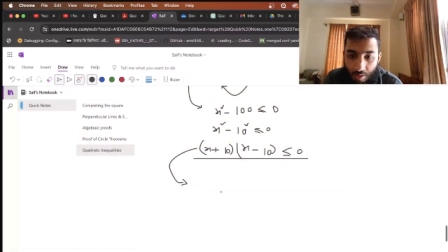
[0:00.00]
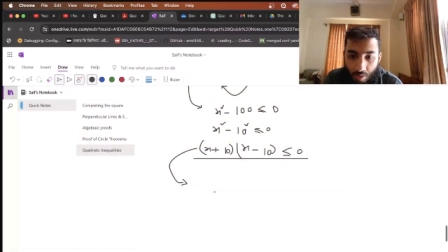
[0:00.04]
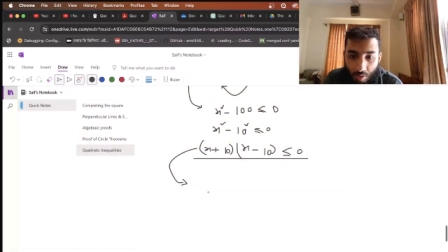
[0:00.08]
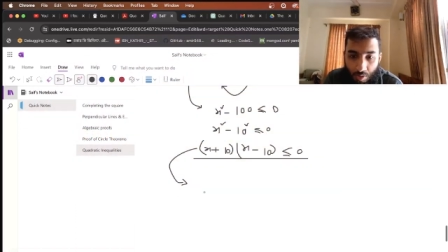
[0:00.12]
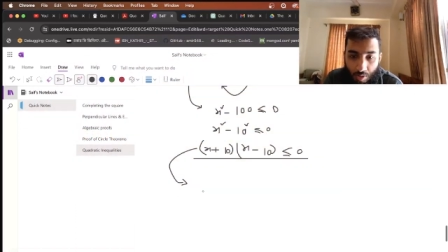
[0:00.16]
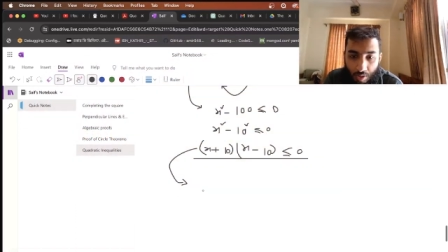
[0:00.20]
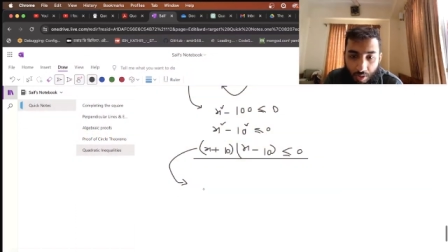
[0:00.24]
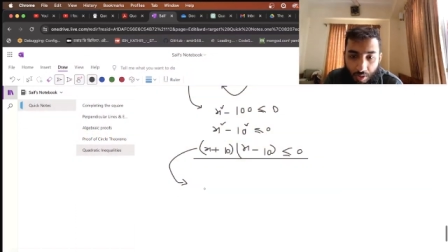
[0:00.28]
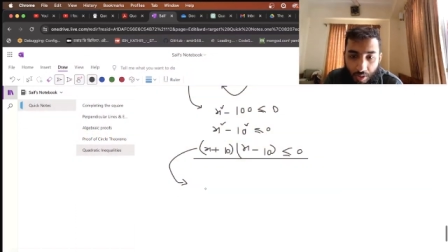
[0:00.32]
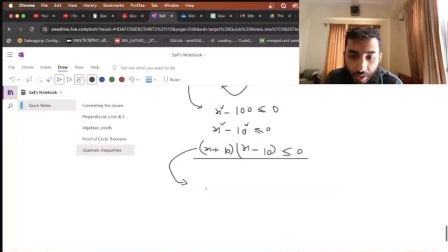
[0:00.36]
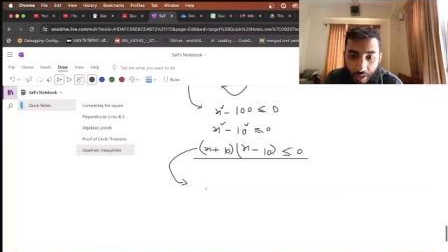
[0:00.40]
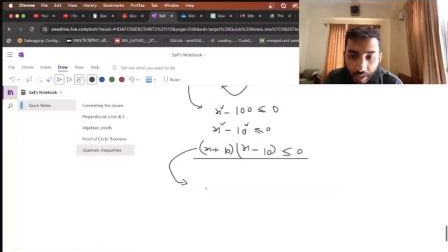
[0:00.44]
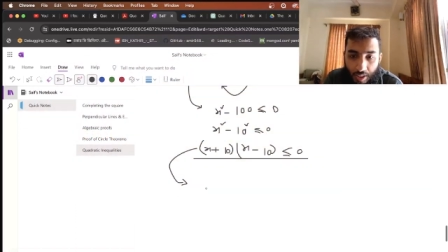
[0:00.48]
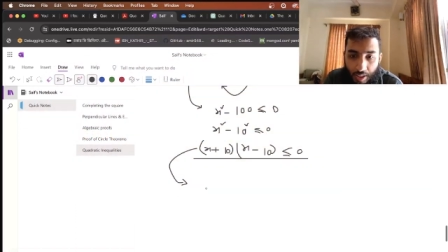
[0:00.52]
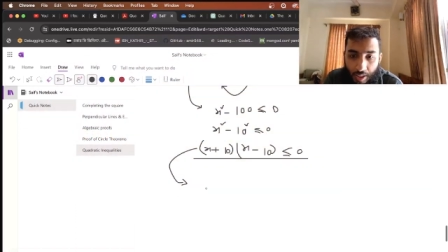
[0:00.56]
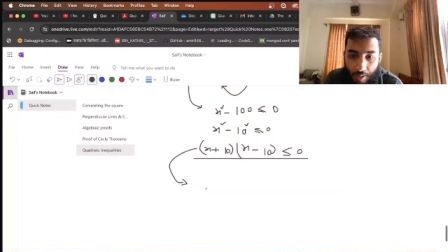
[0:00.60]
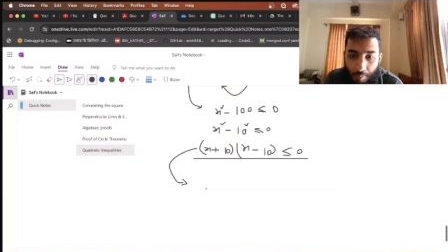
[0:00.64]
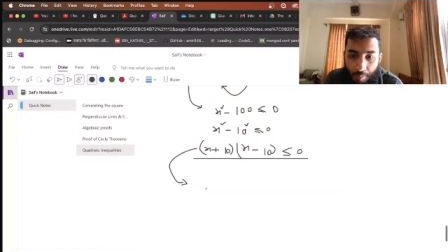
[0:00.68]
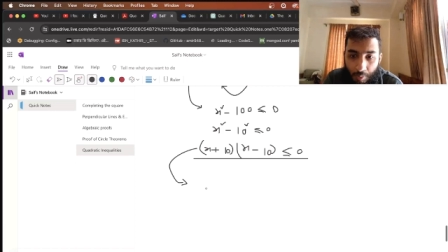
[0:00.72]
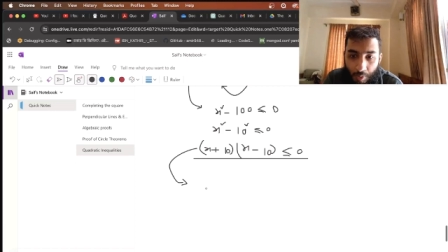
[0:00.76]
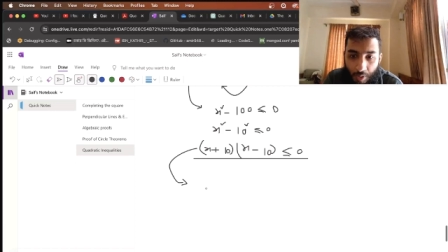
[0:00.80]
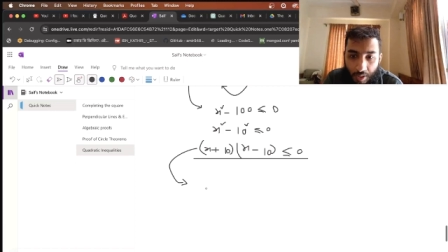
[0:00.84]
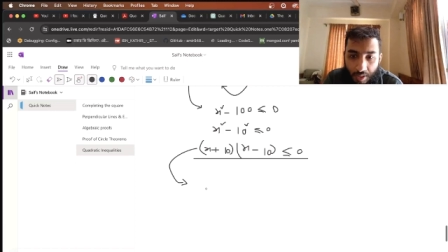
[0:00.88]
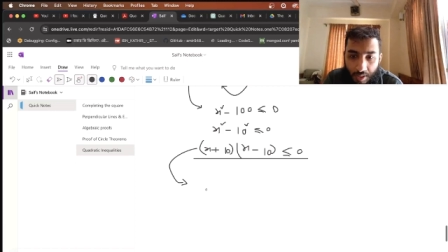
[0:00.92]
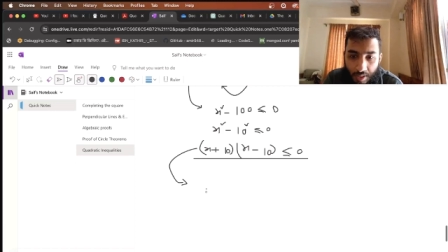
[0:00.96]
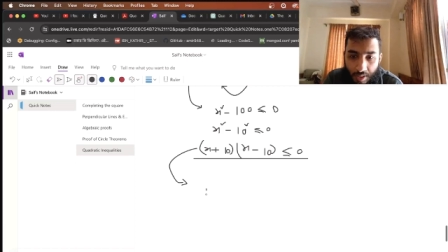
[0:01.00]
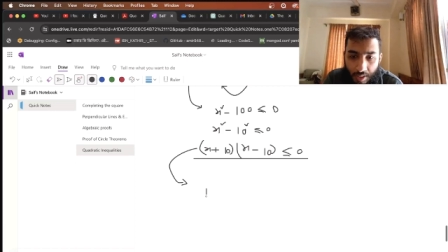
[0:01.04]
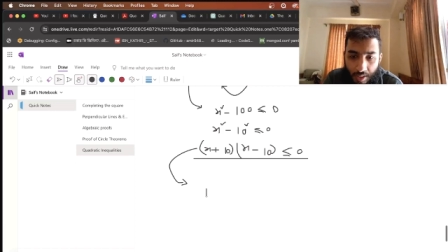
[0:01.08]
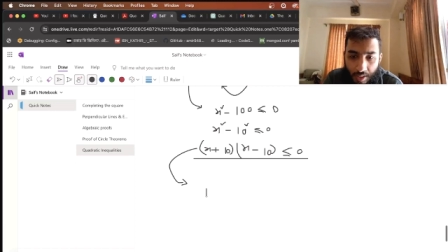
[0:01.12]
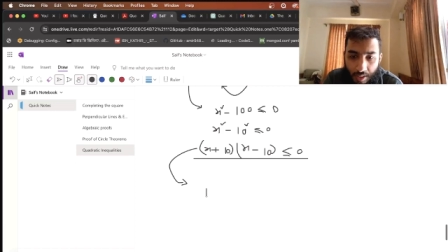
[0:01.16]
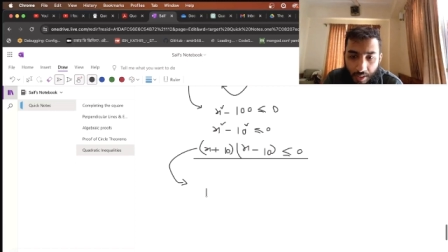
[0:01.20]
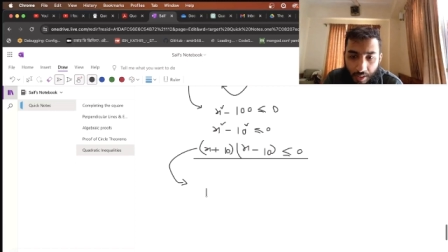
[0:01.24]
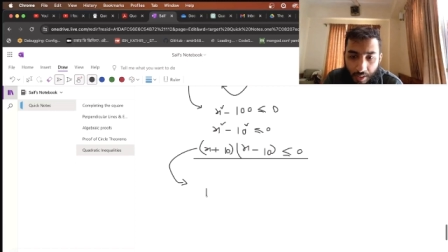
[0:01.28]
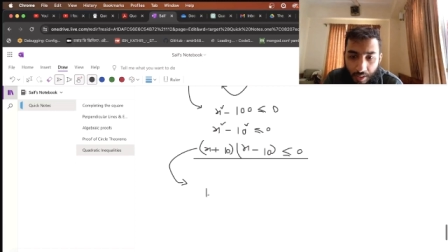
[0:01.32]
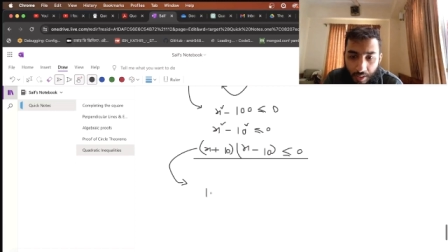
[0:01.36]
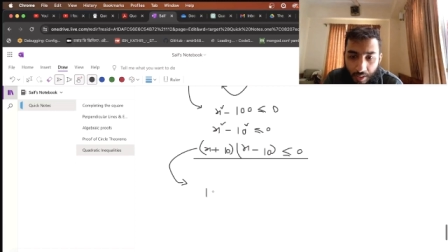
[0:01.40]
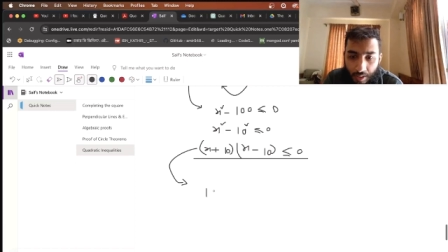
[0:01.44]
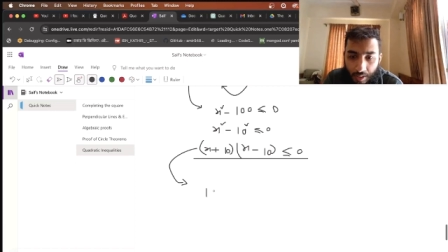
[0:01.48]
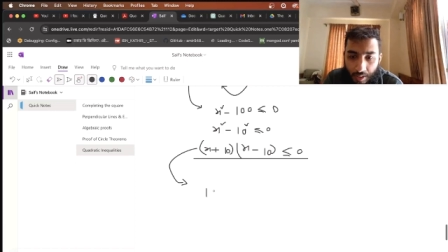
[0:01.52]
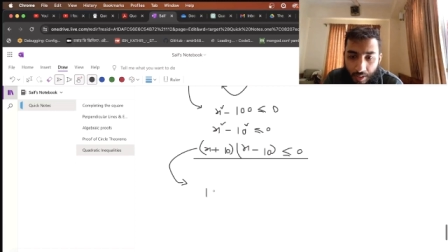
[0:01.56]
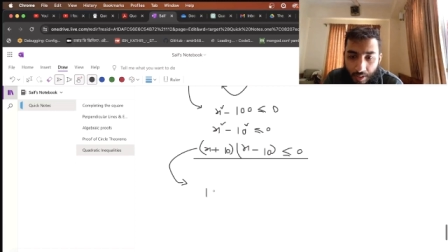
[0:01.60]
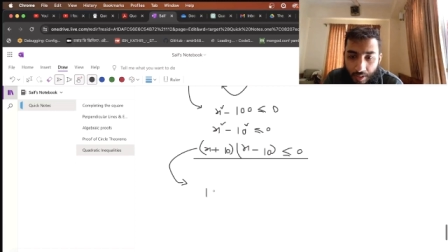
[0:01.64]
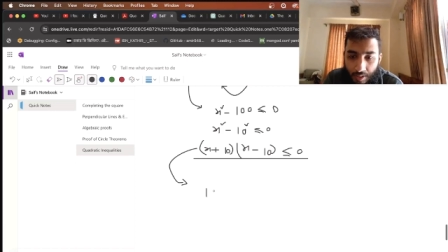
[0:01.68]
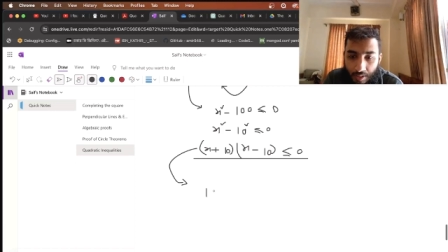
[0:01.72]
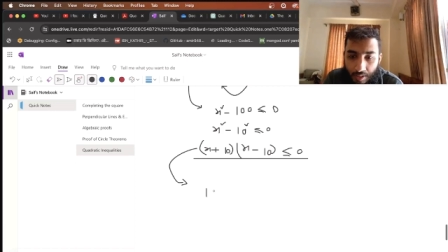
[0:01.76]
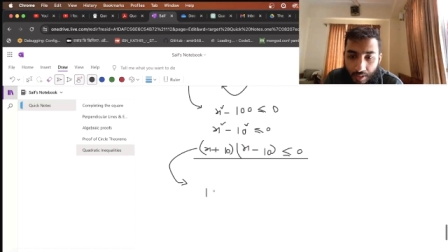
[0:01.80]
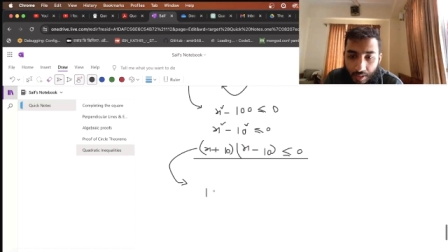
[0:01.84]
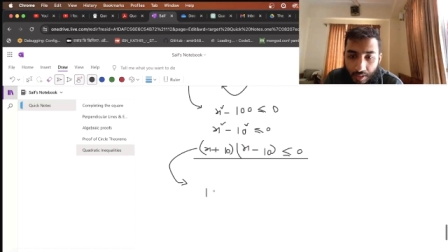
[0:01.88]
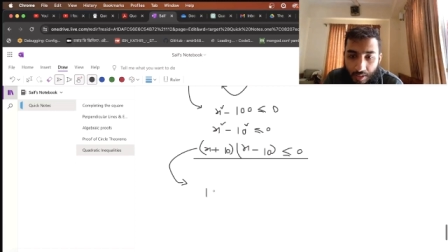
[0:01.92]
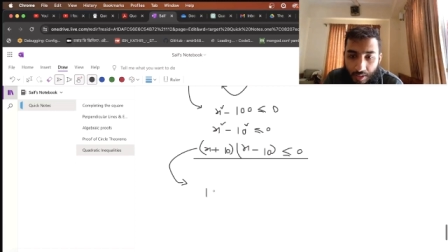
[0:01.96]
So the critical points are
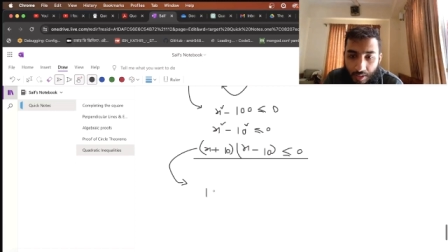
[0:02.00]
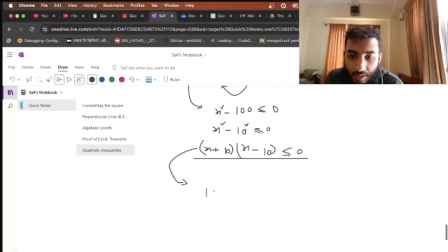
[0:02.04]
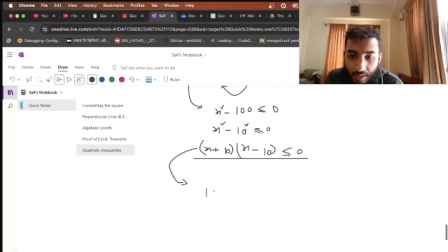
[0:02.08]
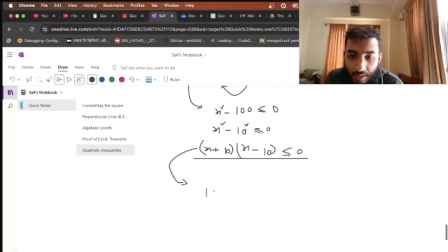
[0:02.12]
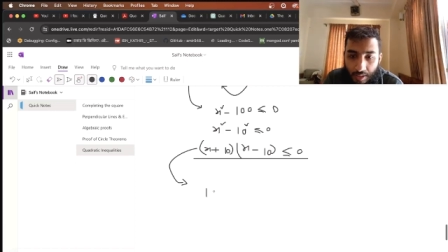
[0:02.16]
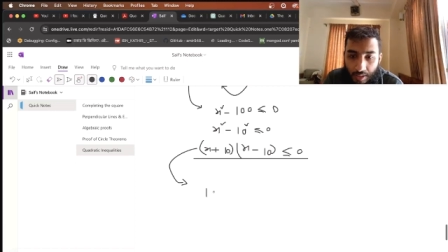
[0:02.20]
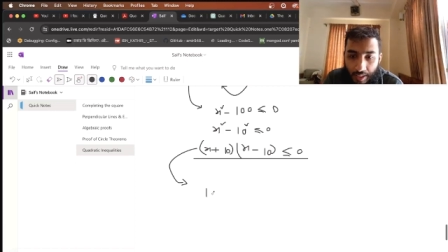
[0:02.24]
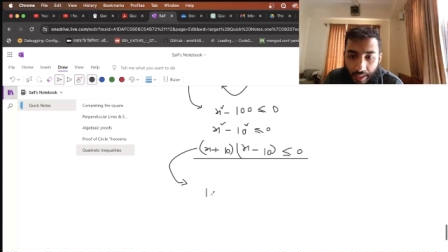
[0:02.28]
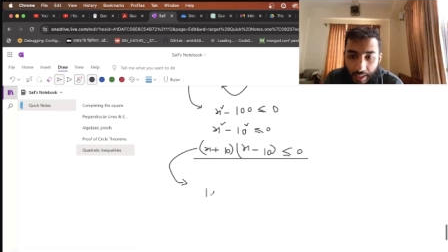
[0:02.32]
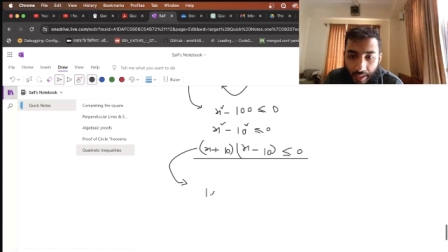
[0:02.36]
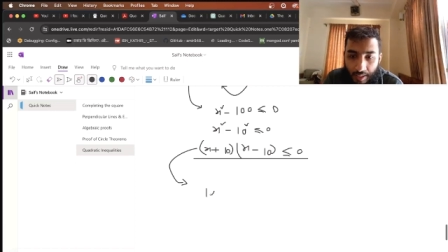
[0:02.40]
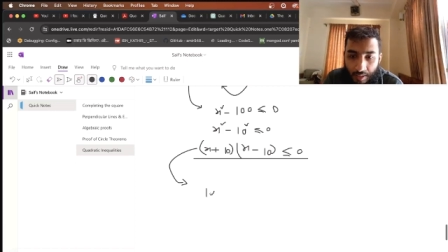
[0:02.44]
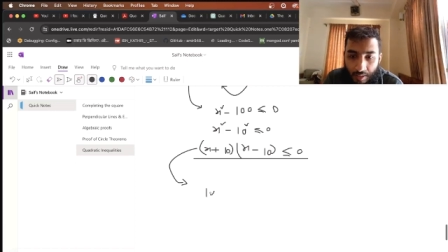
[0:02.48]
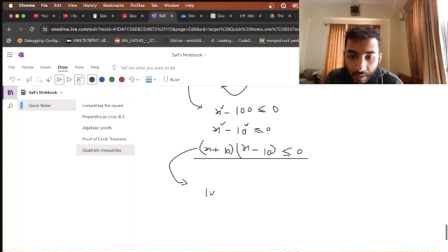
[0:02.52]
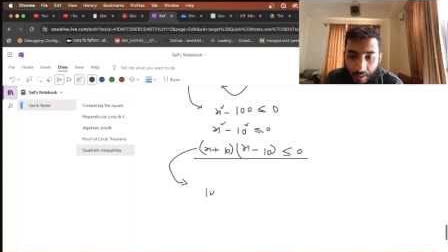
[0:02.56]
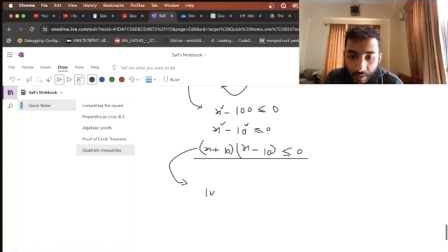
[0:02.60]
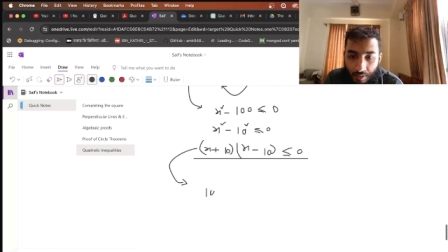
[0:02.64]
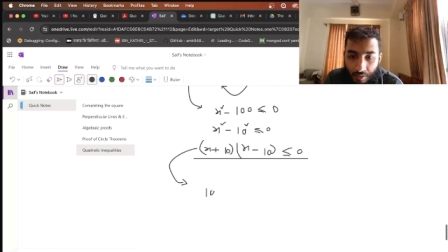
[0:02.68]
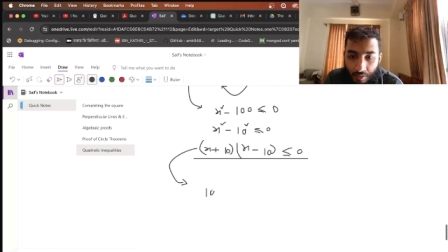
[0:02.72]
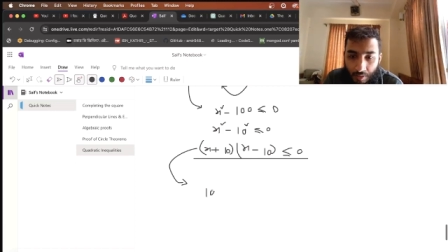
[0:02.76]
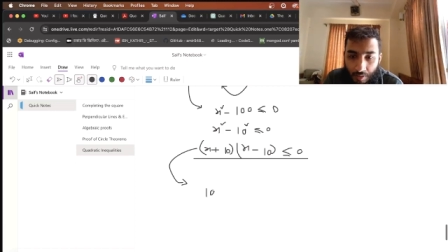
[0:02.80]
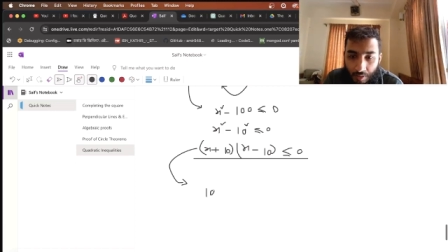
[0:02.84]
10